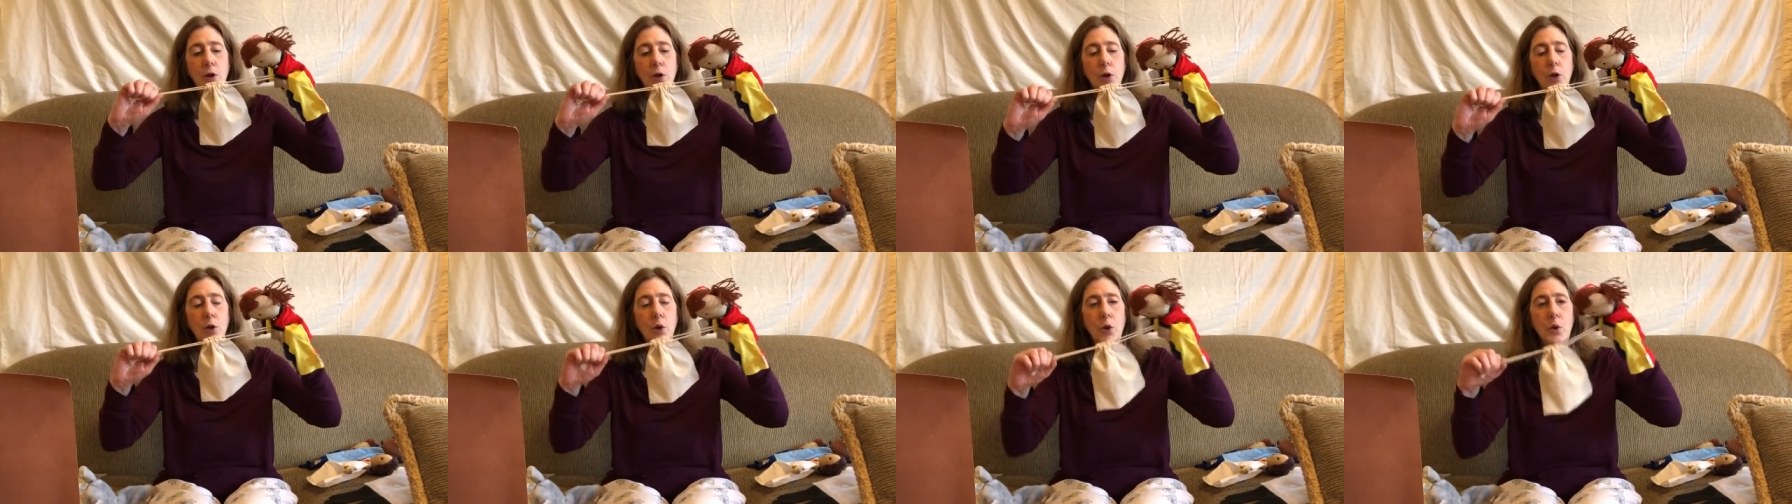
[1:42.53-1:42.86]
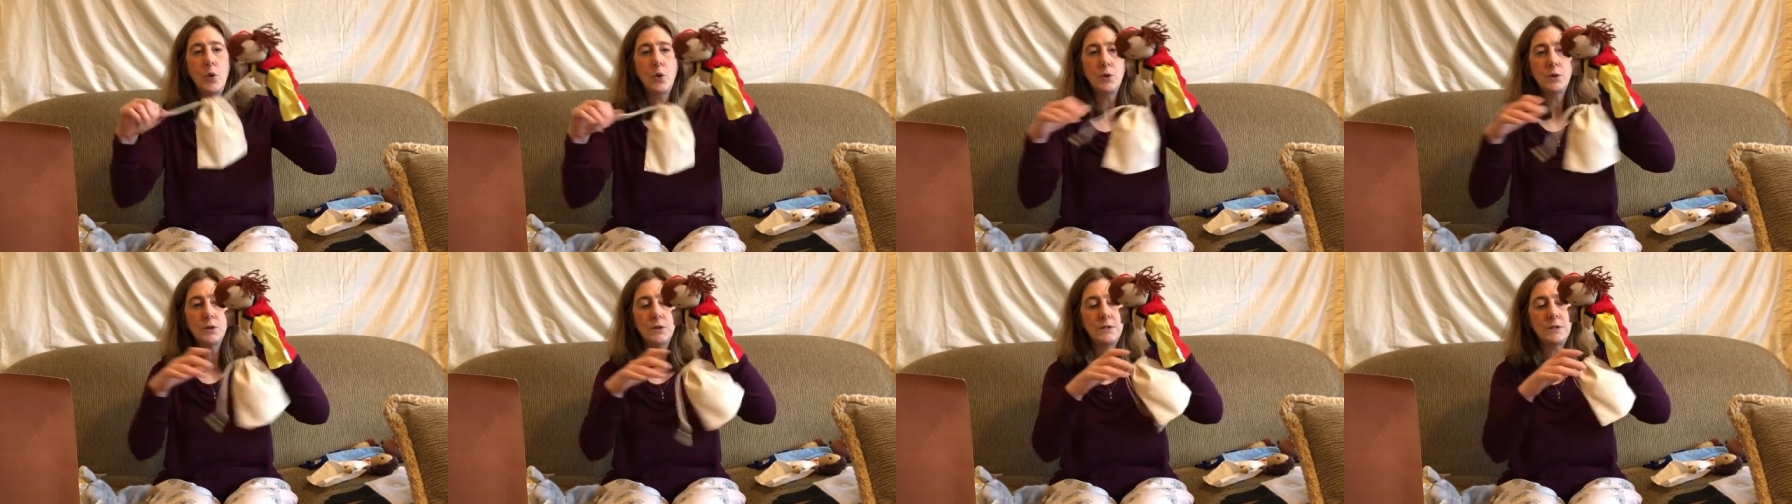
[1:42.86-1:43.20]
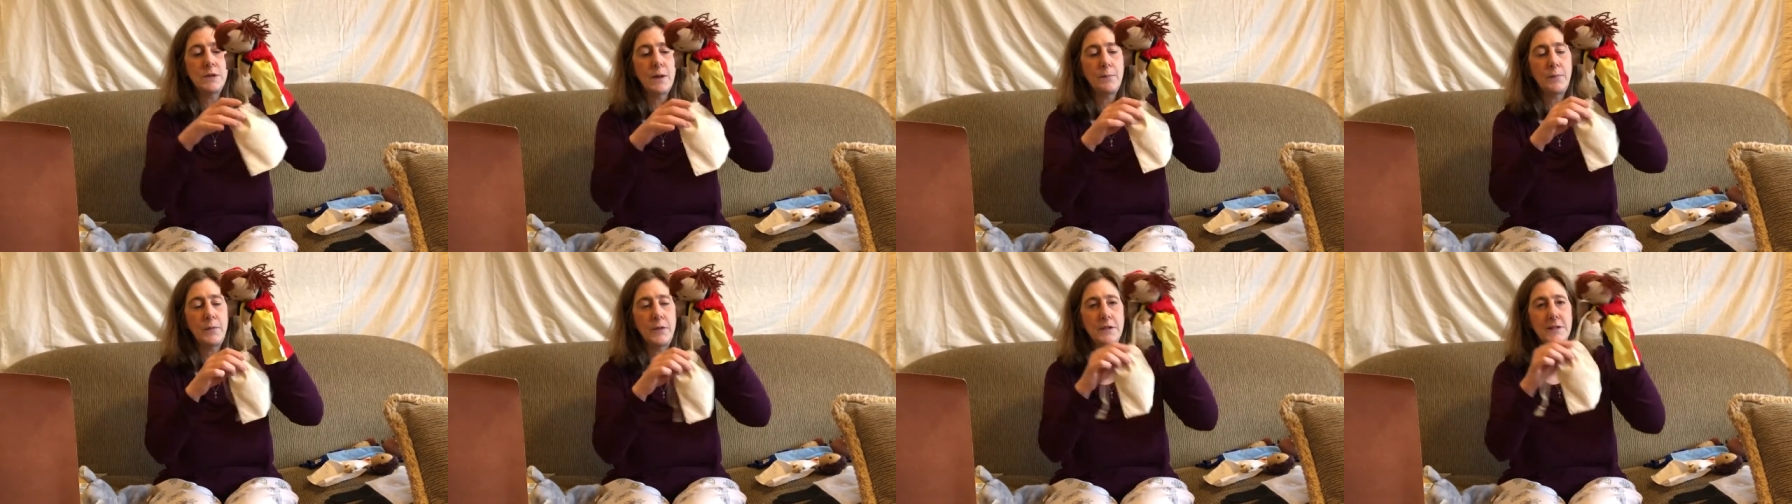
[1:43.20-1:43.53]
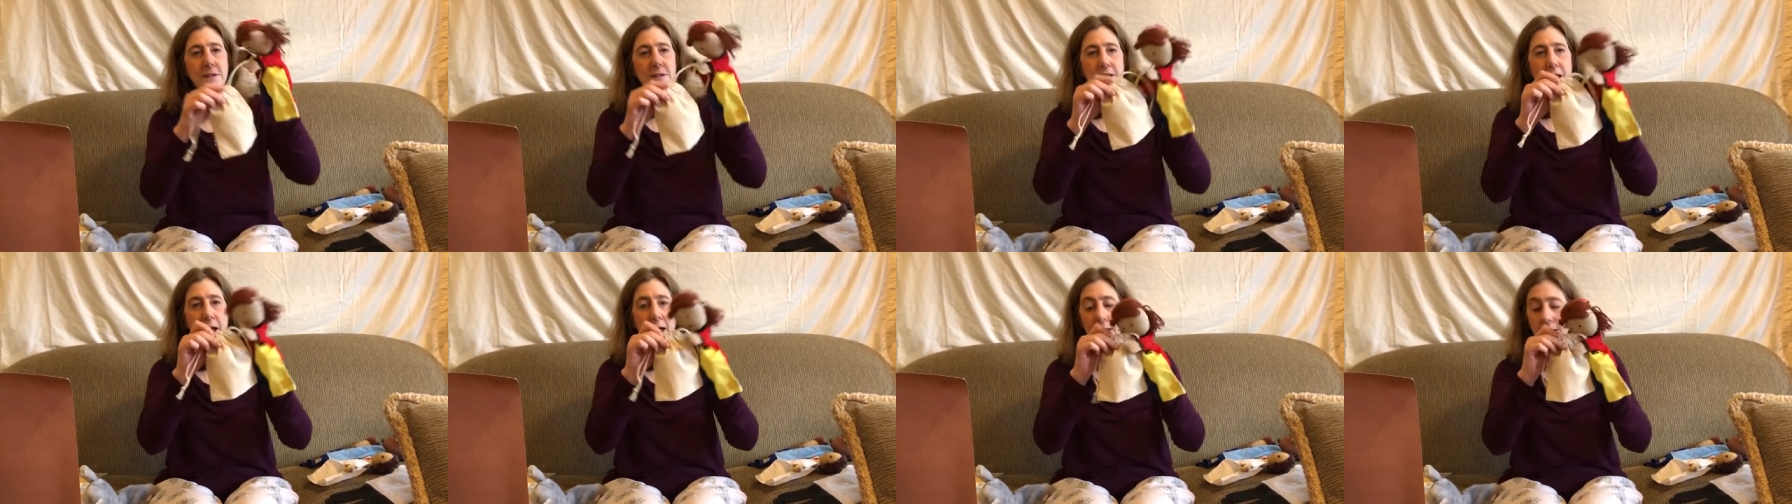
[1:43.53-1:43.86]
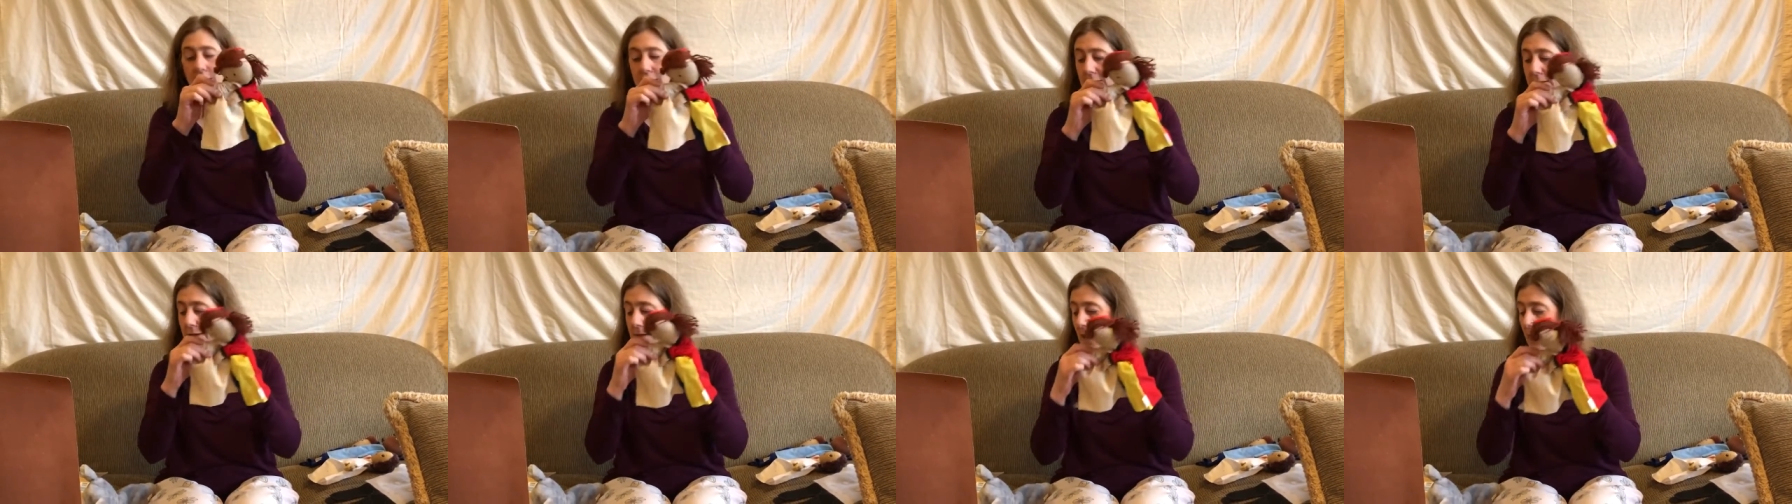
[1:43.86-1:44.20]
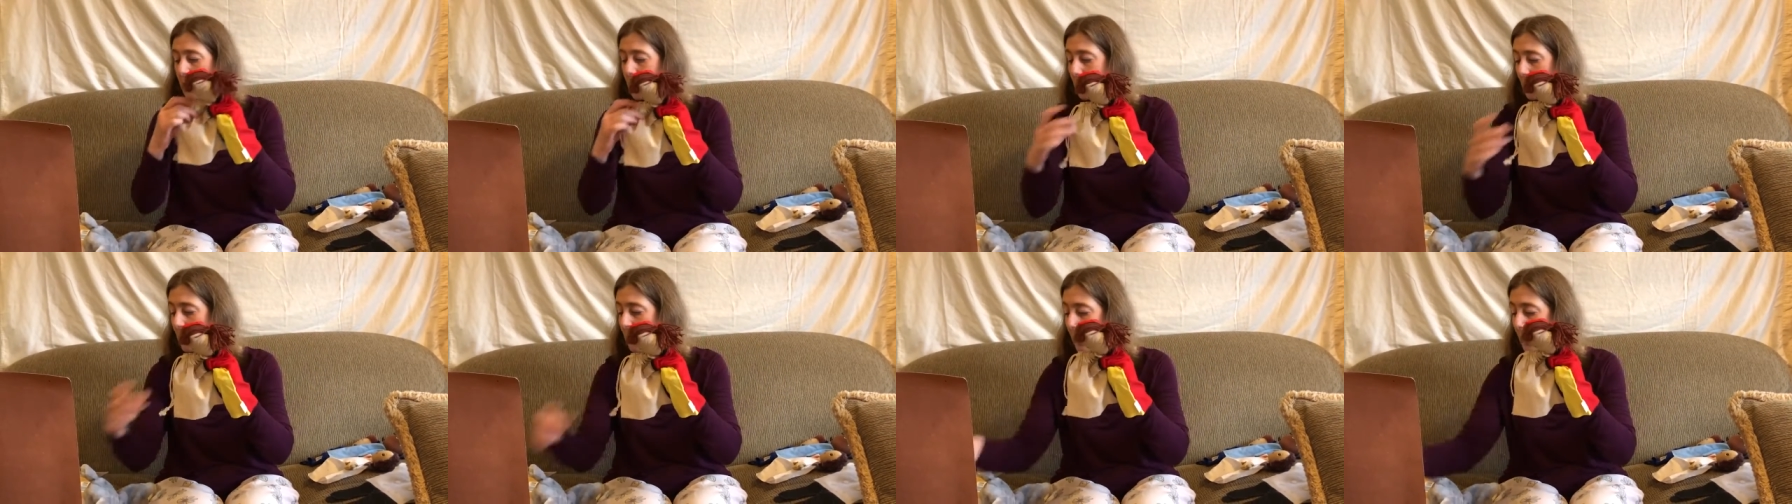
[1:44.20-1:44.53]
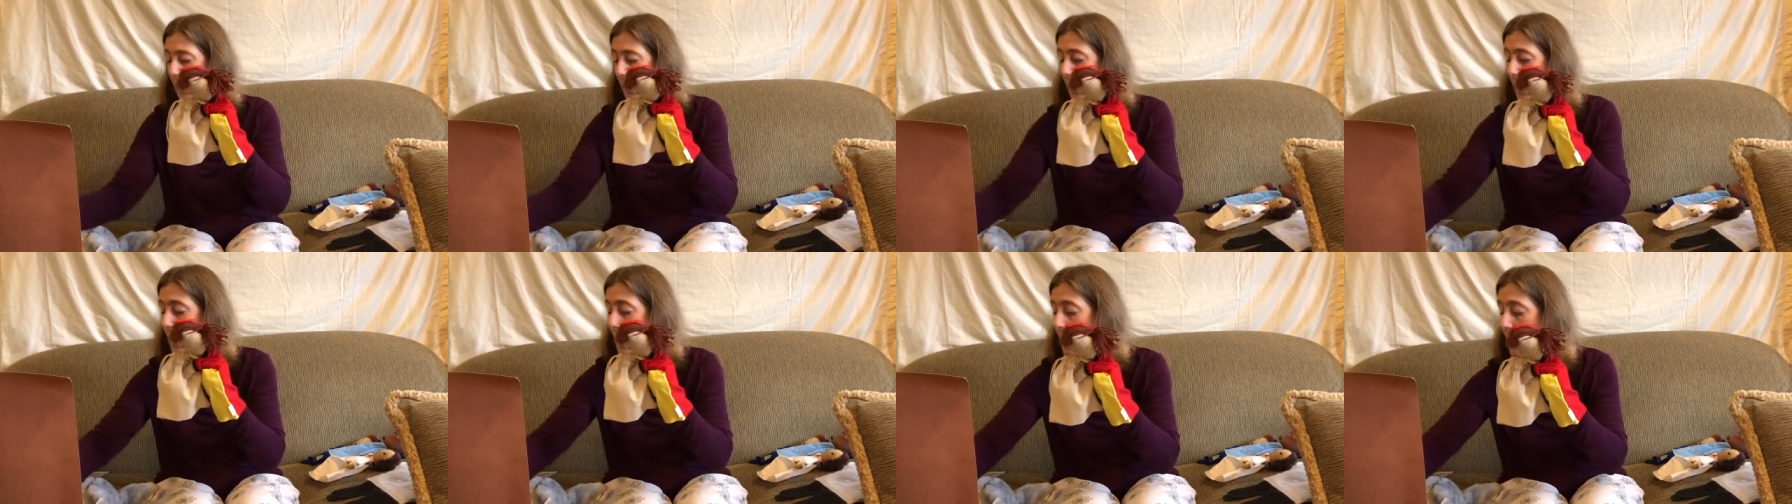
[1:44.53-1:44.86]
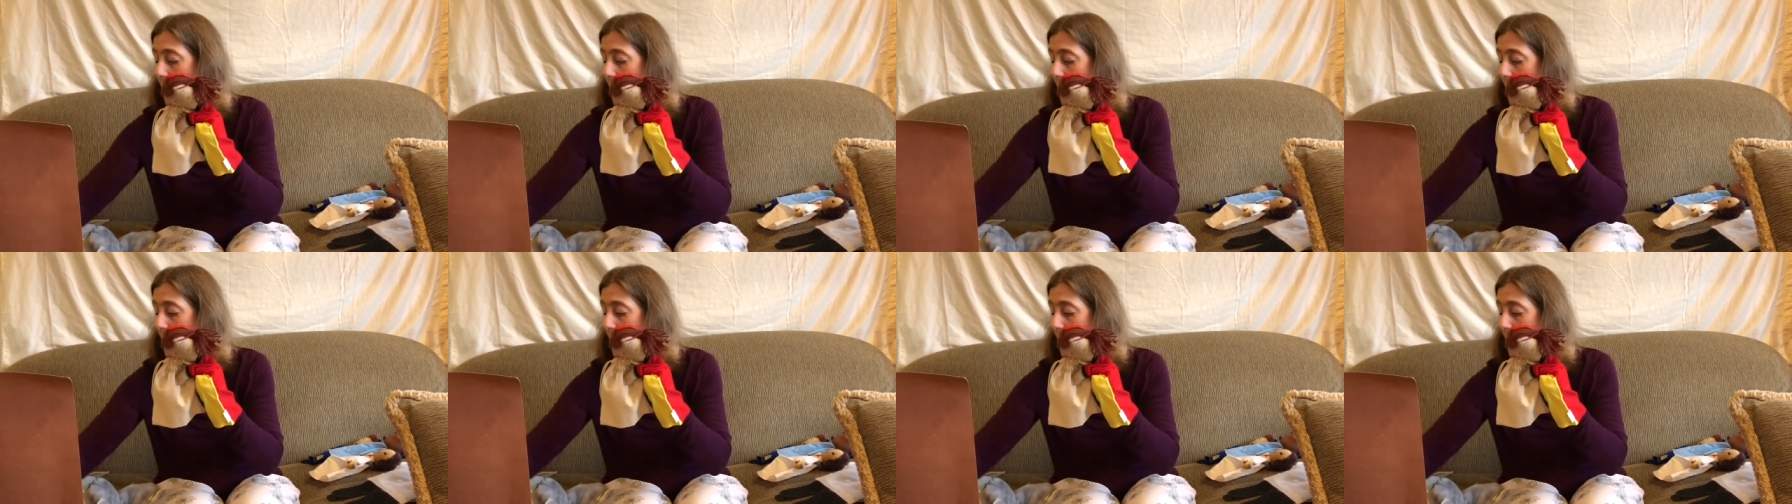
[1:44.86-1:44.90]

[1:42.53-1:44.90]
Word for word: closed up the sacks tightly